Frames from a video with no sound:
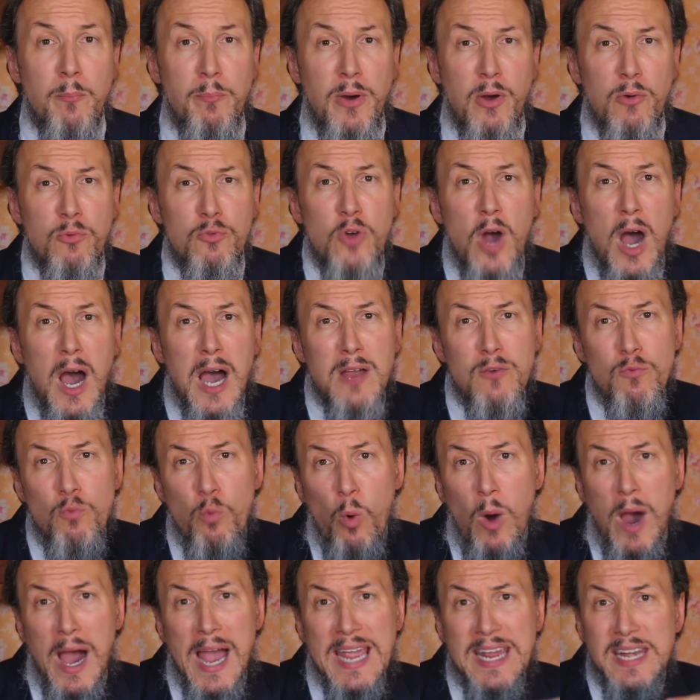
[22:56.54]
But
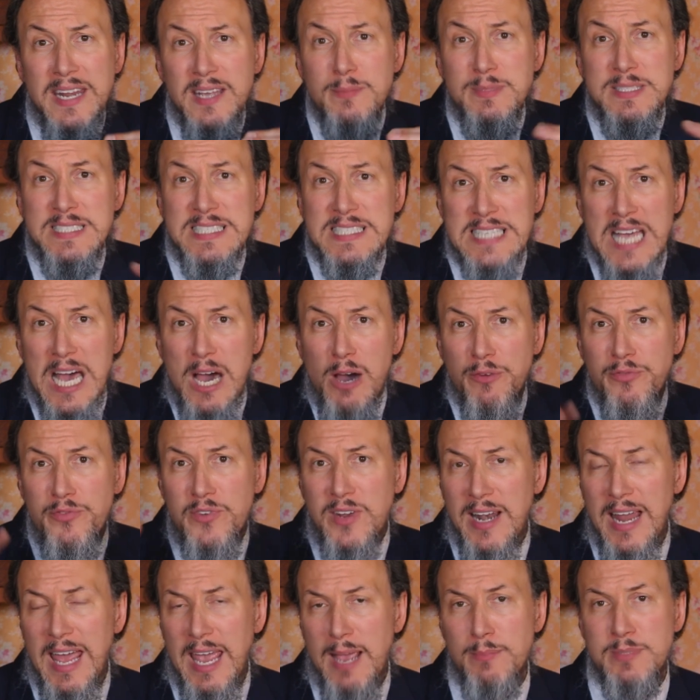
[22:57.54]
Ron Wyatt
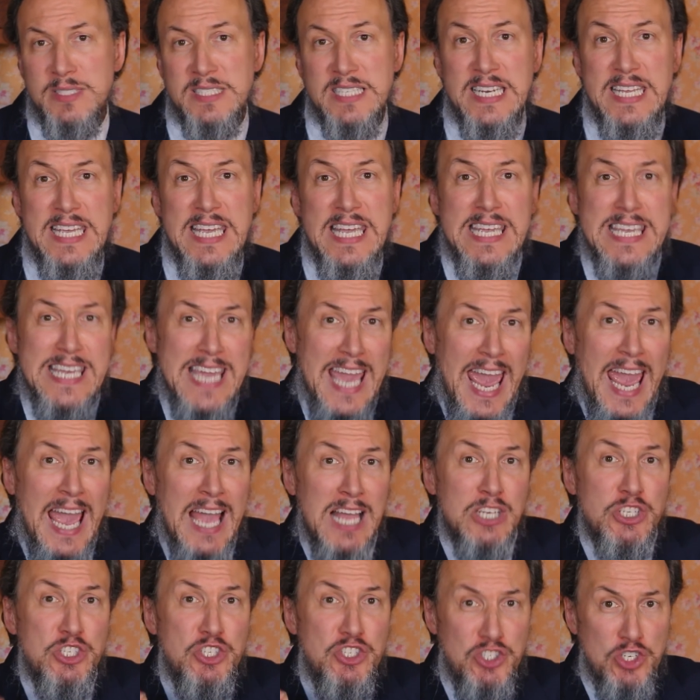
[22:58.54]
himself claims that he
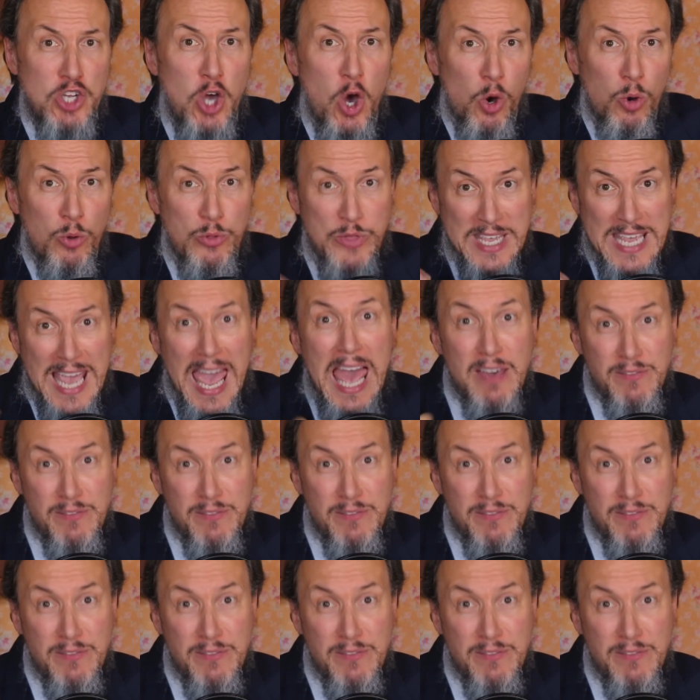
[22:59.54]
can't show the